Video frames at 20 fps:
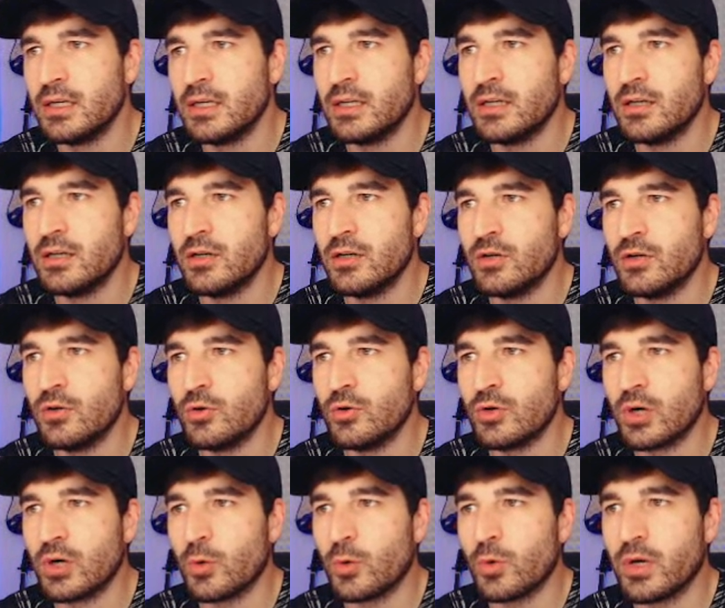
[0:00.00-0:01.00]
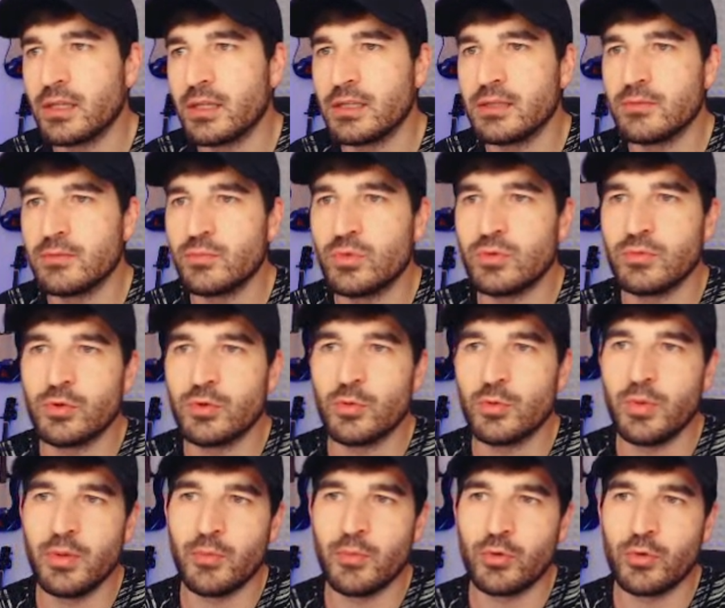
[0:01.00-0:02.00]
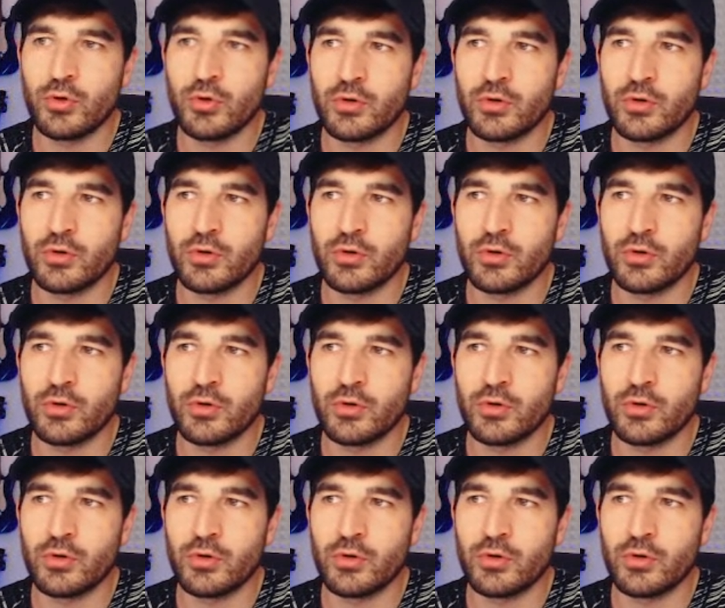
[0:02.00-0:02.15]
or I want it to be more